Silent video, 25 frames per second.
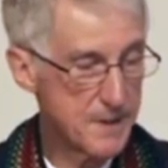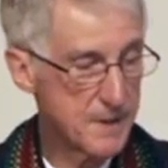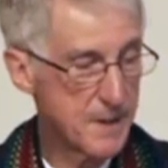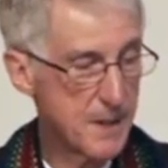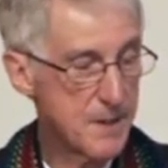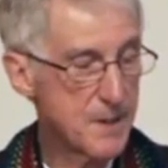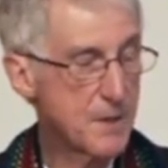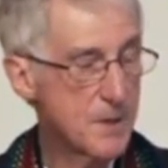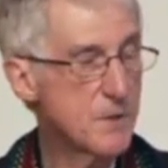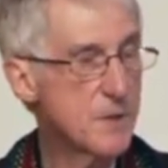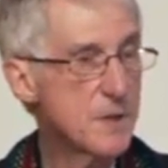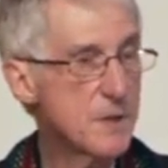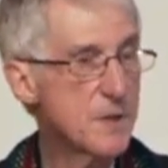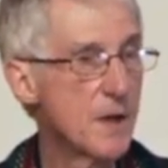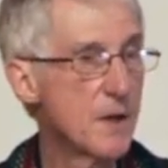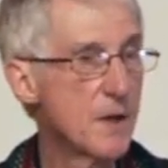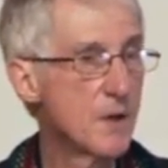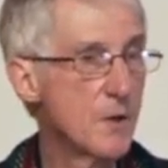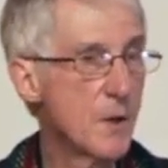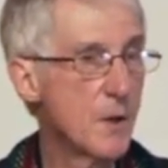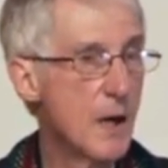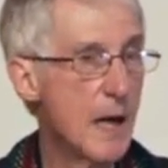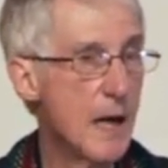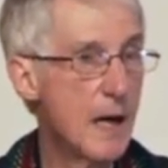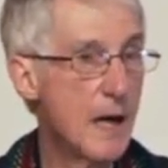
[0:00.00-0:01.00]
to do
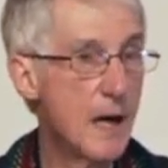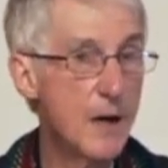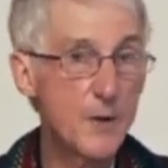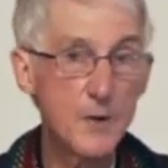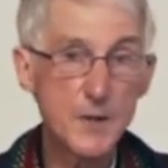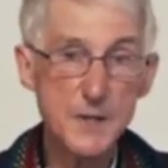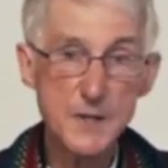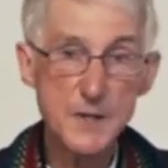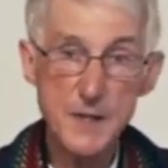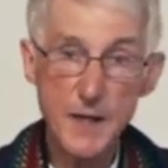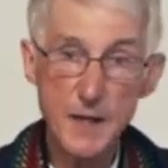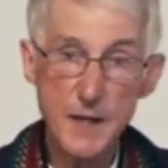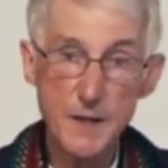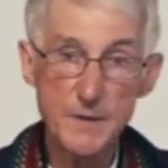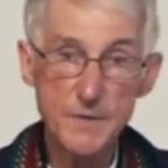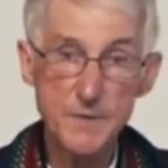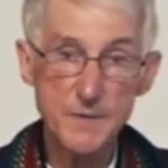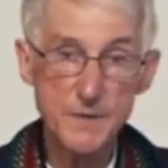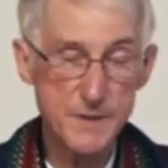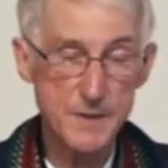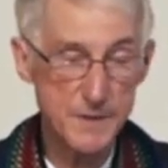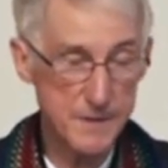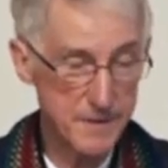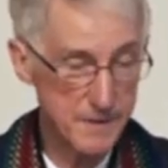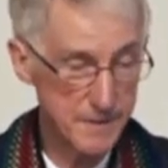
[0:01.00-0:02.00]
so
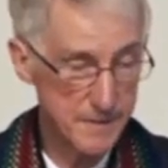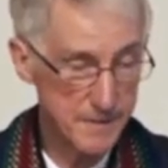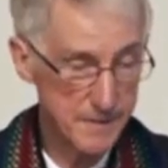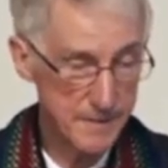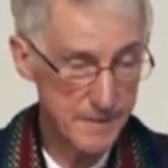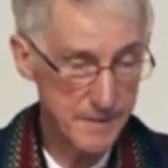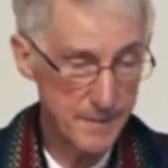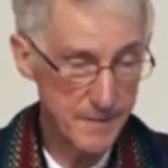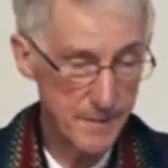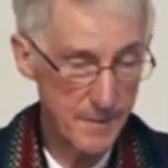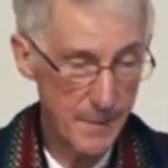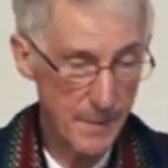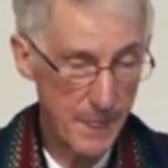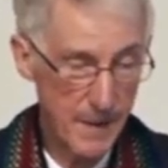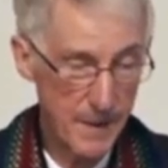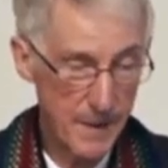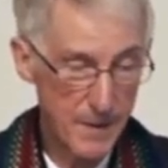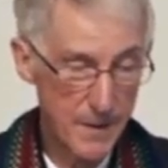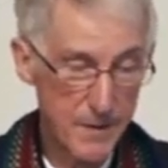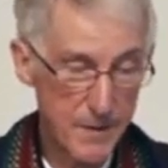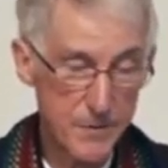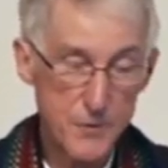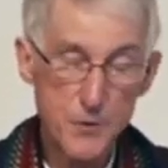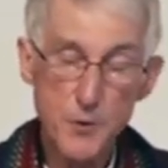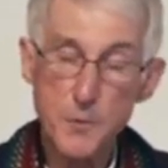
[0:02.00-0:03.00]
ourselves
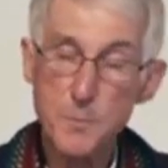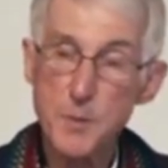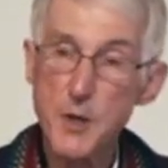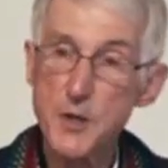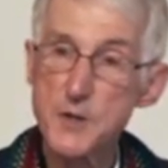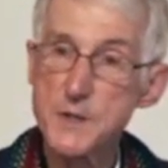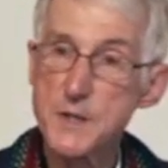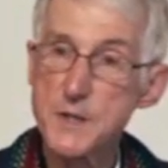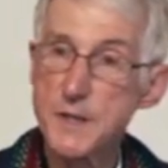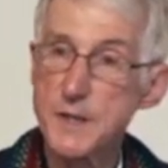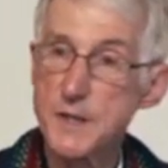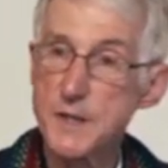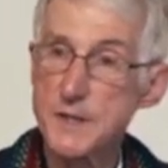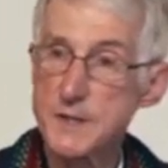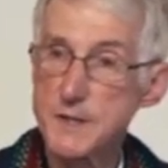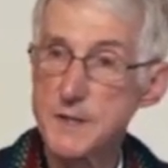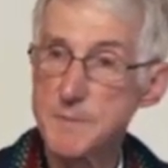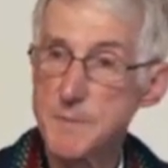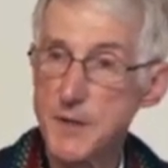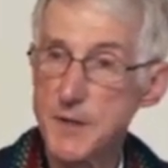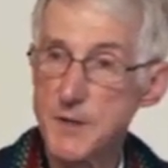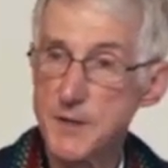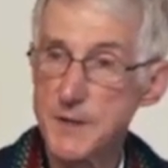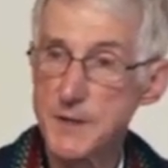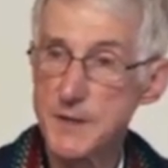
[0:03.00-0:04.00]
through personal
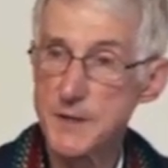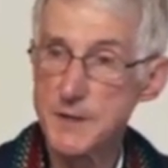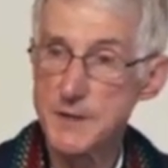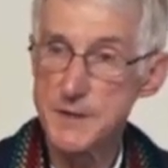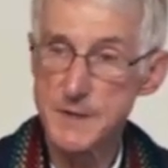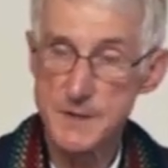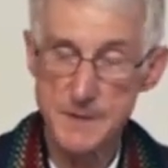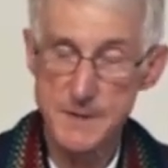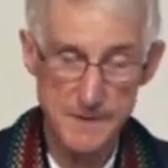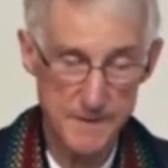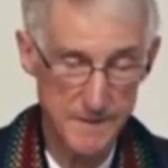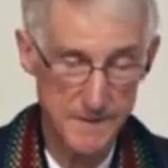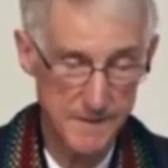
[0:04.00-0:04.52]
experience.